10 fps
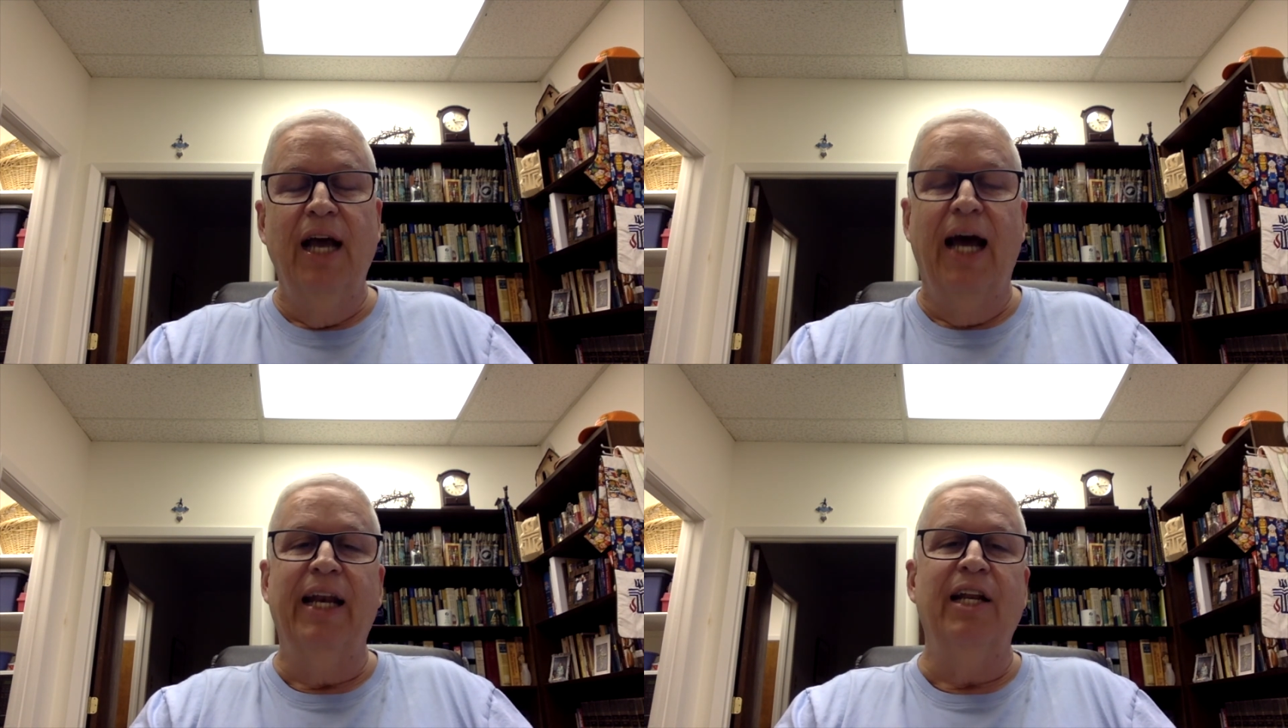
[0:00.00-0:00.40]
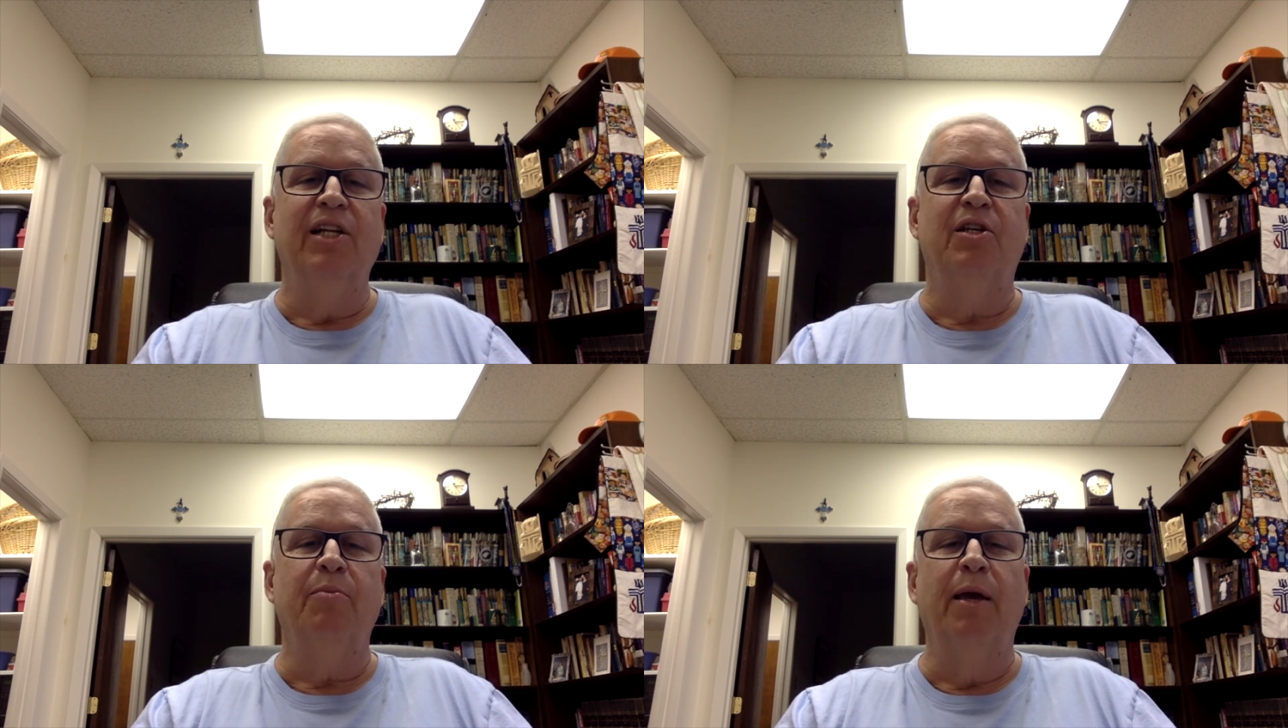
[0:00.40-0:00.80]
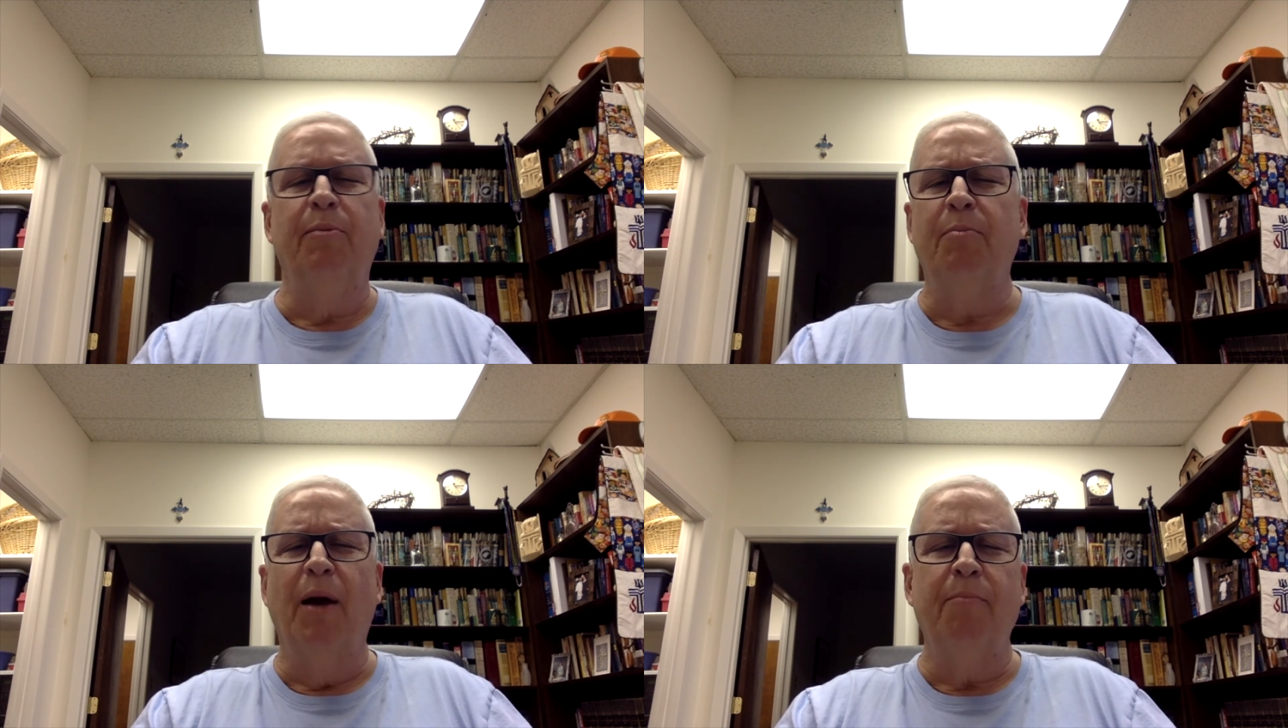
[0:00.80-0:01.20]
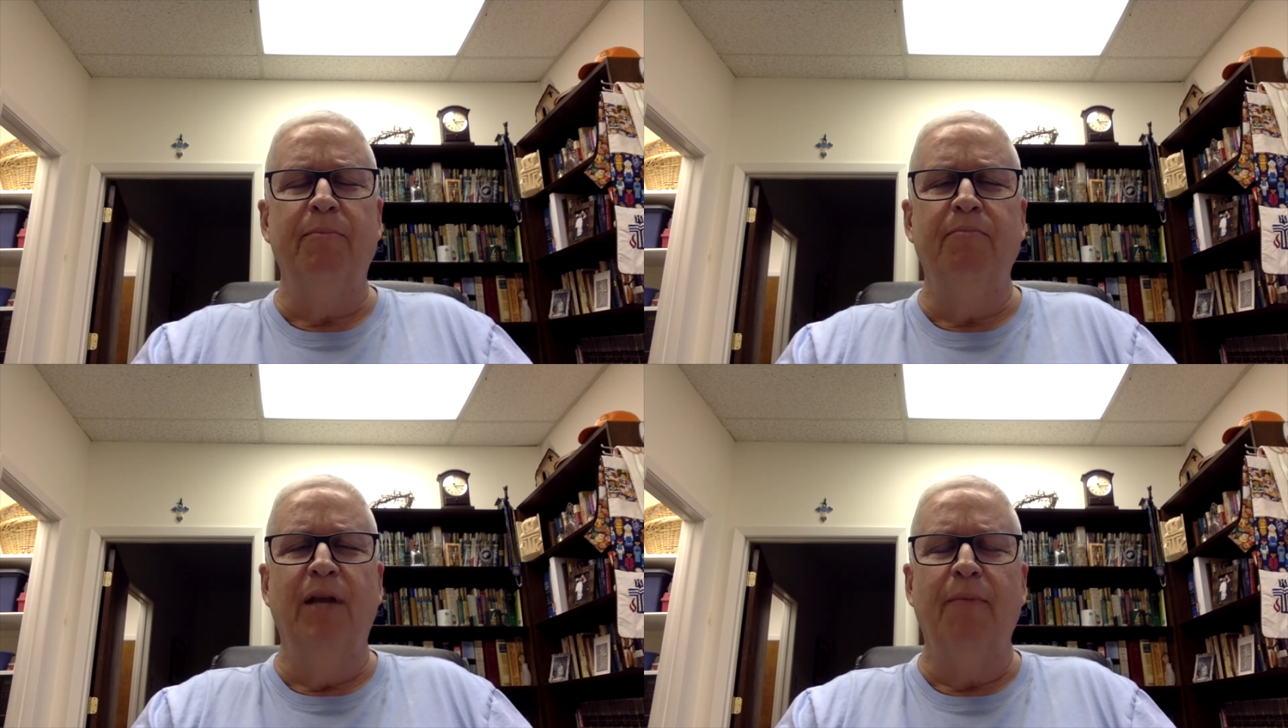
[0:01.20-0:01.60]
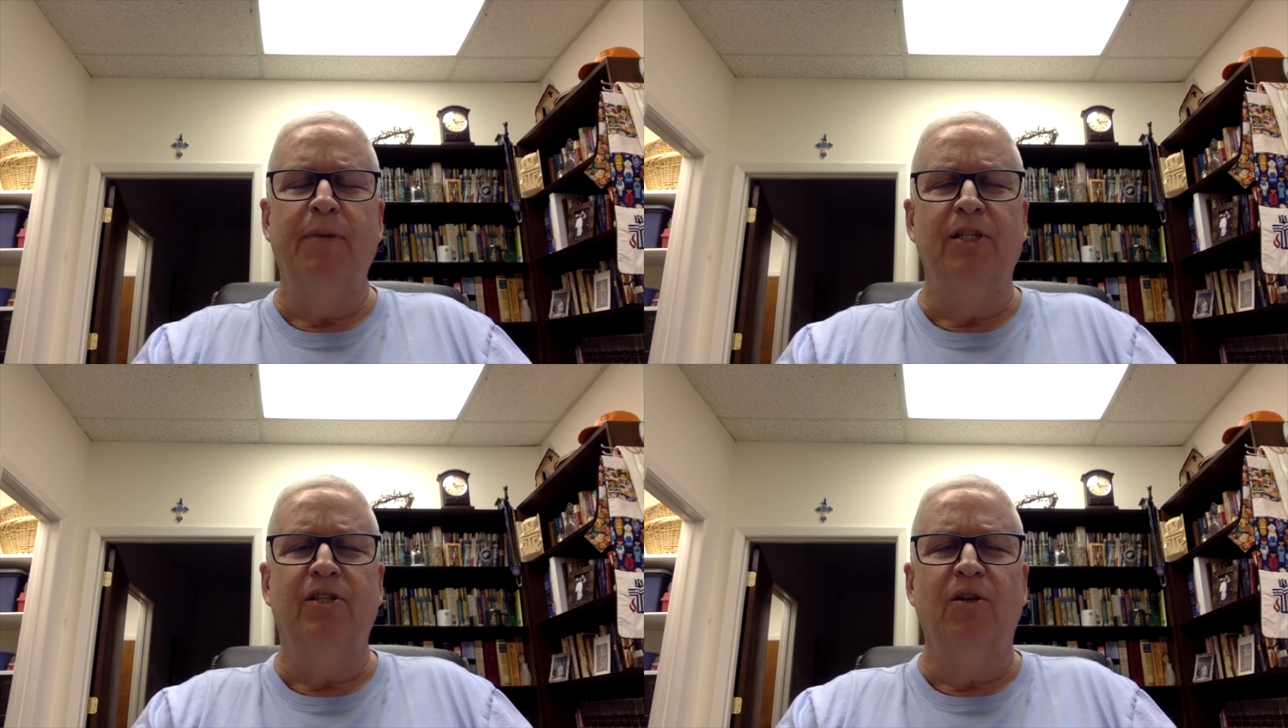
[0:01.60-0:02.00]
I needed to maybe not
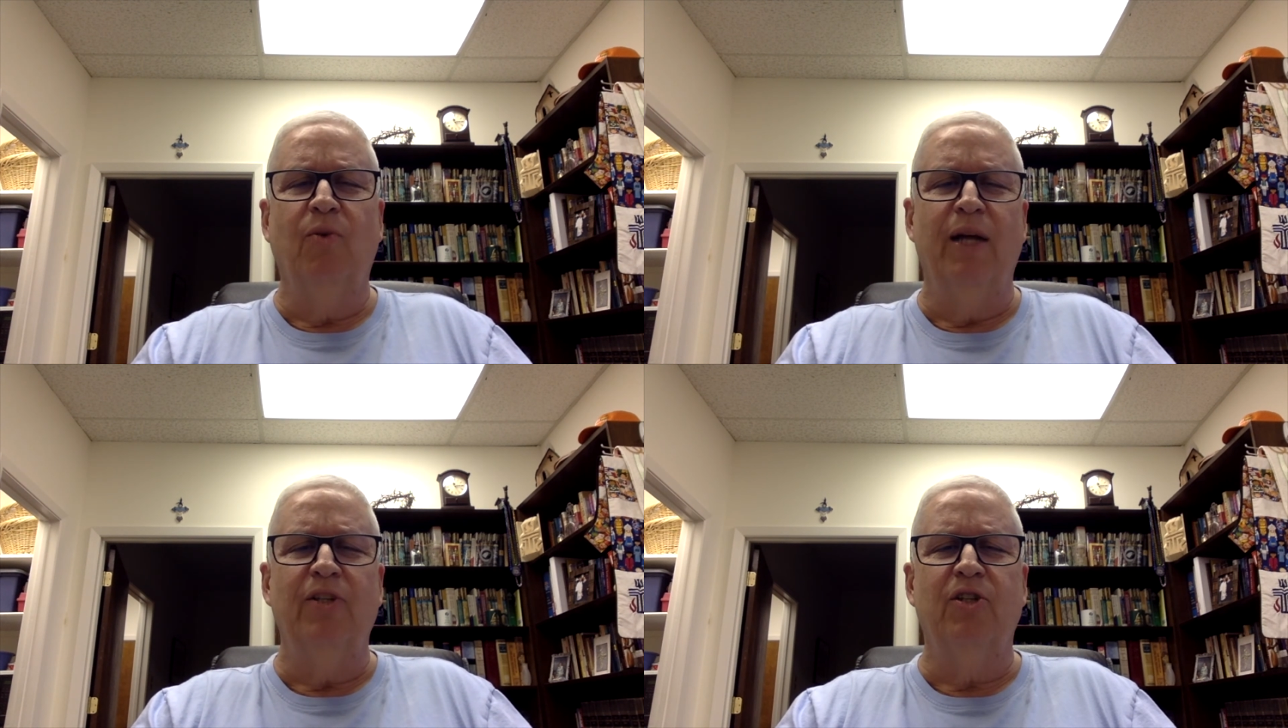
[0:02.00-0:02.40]
be quite